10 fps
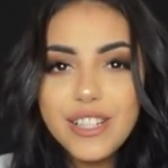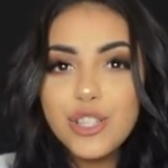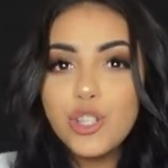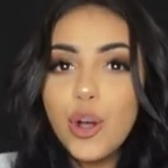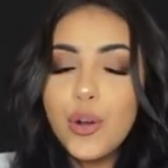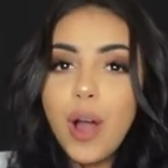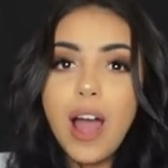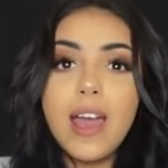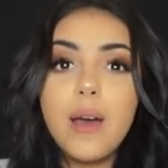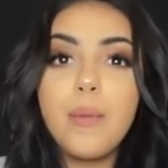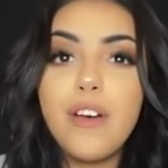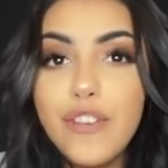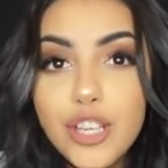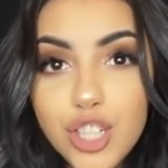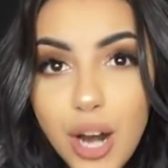So I am a
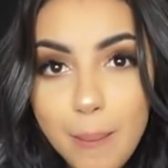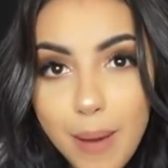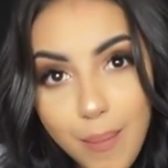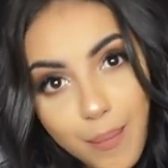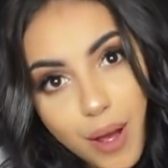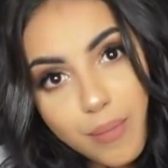first-time mum.